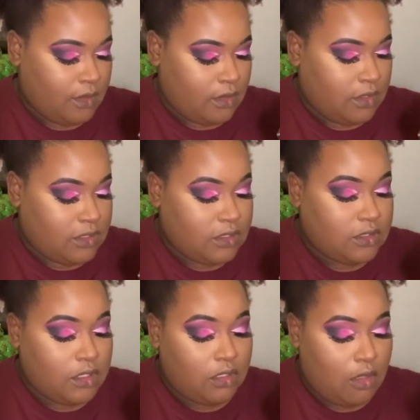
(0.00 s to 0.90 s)
This is
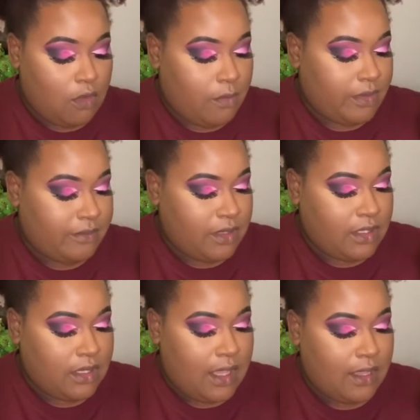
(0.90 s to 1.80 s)
Glow Up,
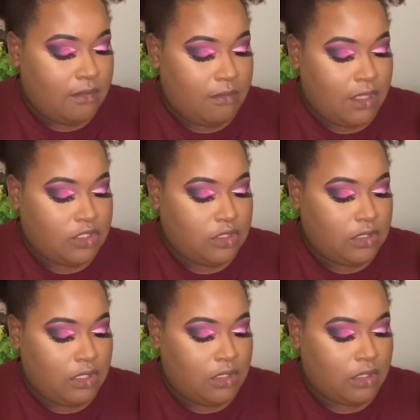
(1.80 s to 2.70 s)
and Made You
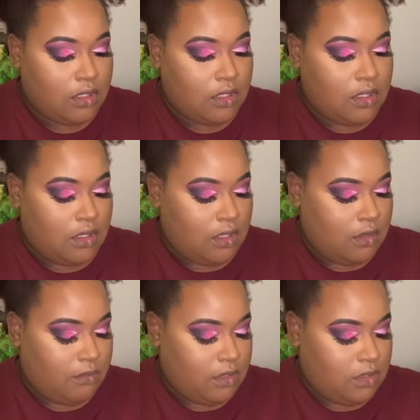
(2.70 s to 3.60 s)
Look.
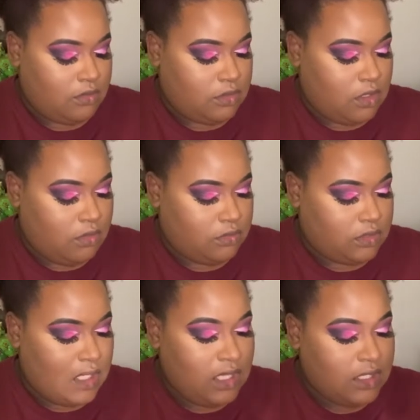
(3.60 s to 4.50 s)
I'm gonna use those,
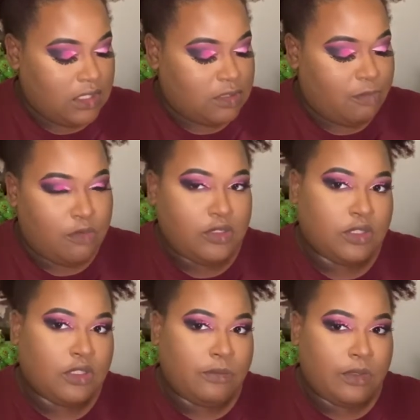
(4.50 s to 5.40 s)
and
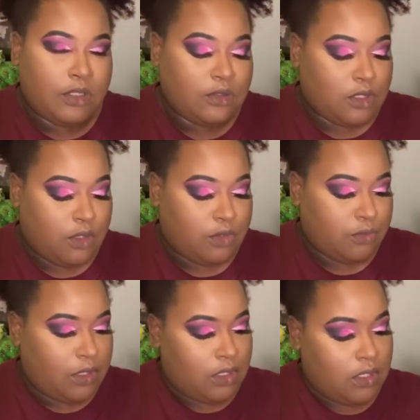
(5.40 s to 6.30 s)
Exposure. I'm gonna use all
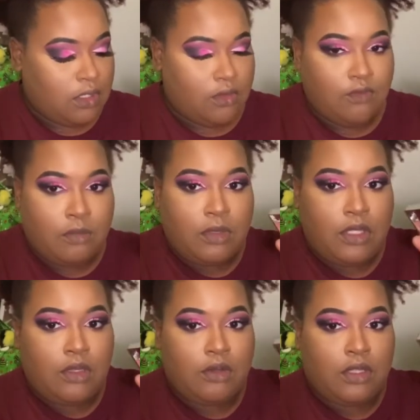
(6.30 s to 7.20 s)
three. From
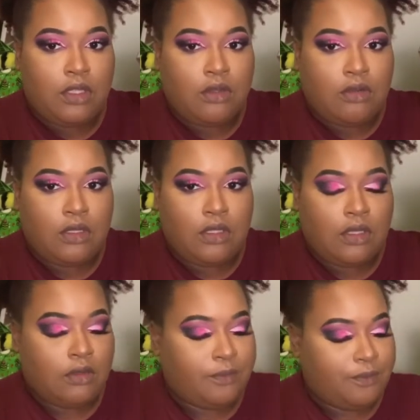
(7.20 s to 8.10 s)
here, here, and there.